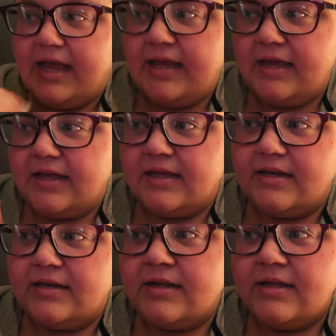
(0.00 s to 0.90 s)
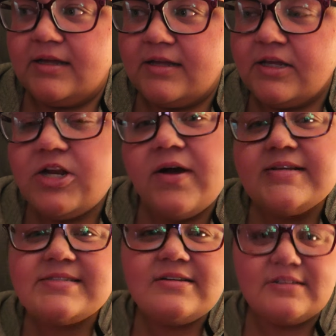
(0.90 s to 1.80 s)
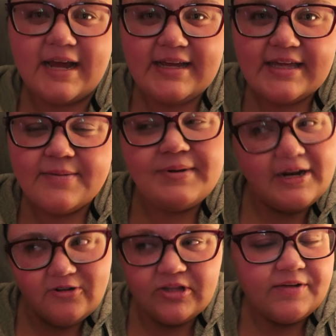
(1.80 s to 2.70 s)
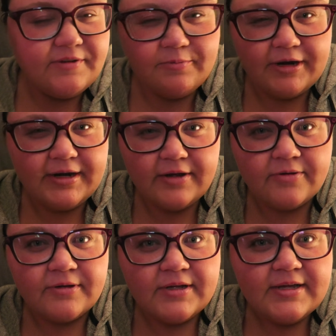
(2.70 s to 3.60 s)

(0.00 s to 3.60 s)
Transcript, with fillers: And you know, I still like him, but I don't love him right now.